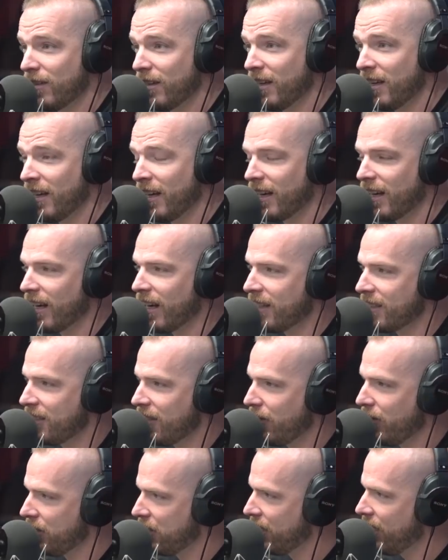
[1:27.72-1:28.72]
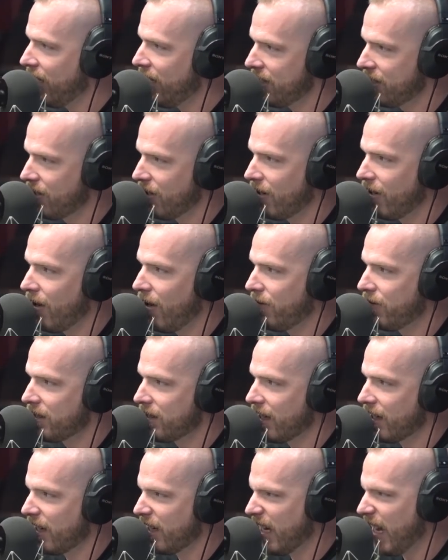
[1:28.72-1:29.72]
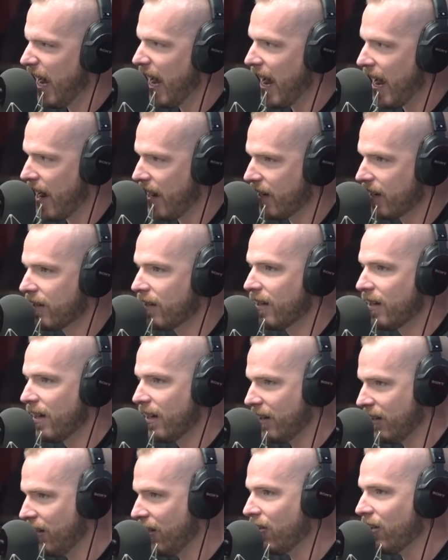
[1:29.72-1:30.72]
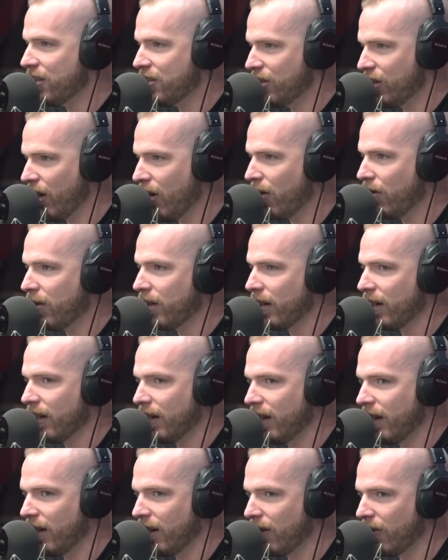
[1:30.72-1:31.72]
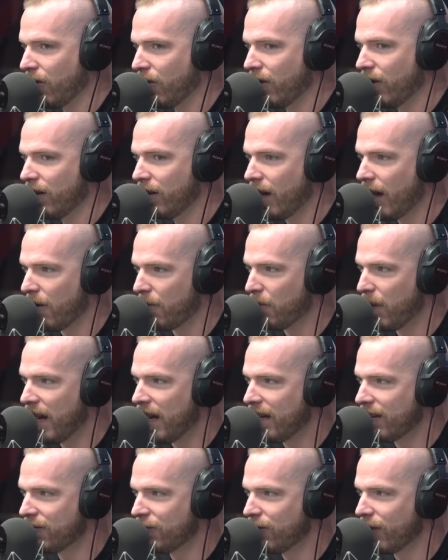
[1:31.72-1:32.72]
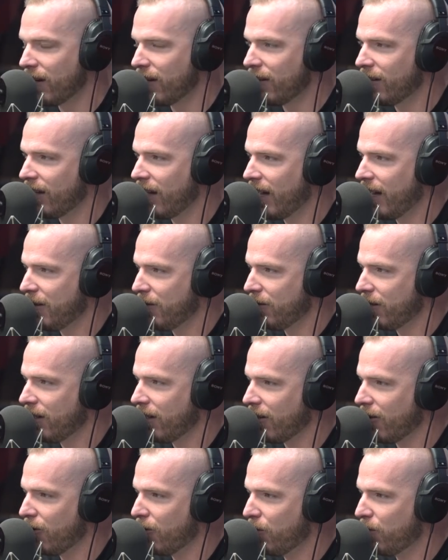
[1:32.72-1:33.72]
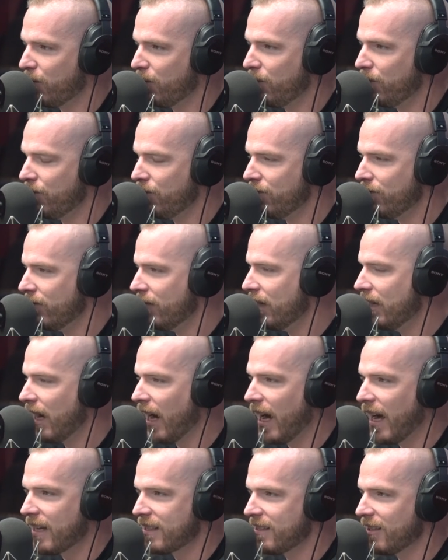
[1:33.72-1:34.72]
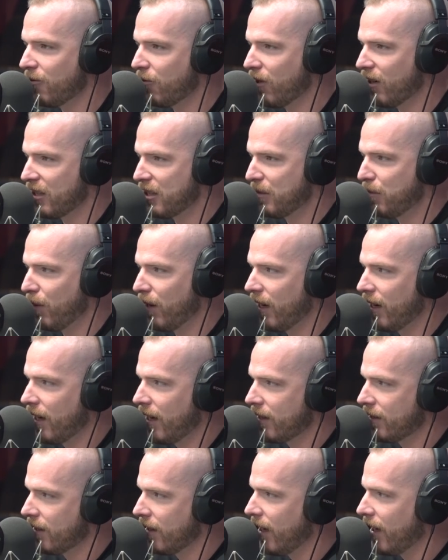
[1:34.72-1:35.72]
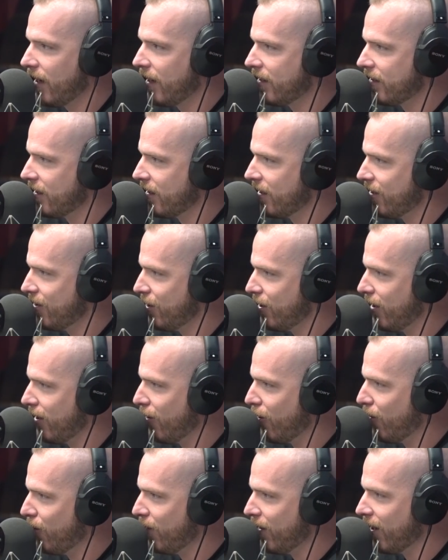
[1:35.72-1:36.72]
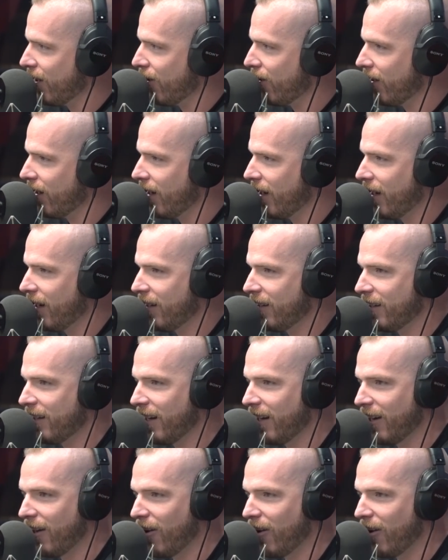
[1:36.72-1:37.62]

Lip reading: again. And so it kind of started off as like a gag, you know, a joke. Making fun of guys that wear spandex leggings in the gym, and